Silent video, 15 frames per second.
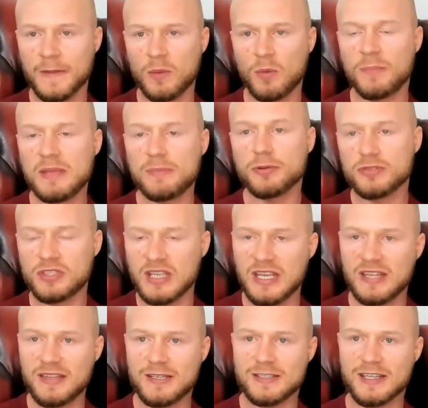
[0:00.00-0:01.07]
When people say
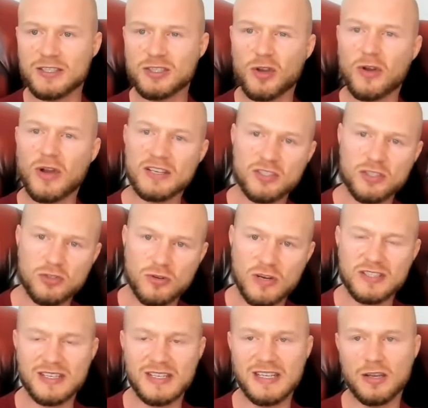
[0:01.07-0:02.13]
these things, oh, I
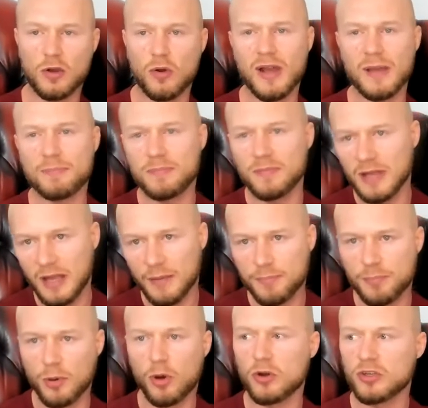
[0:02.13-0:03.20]
stress eat, or I, I
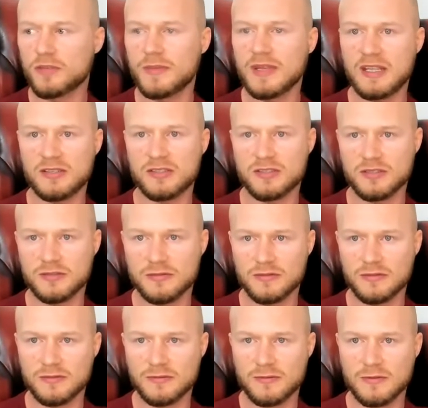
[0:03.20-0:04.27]
boredom eat,
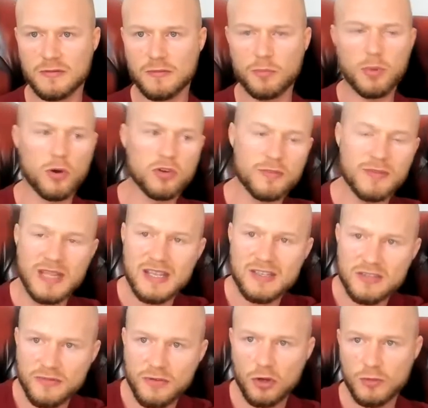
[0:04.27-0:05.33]
boredom is
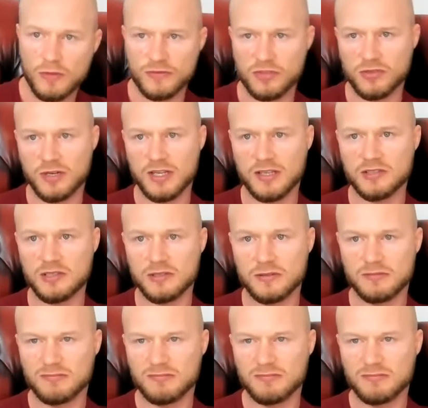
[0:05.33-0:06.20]
a form of stress.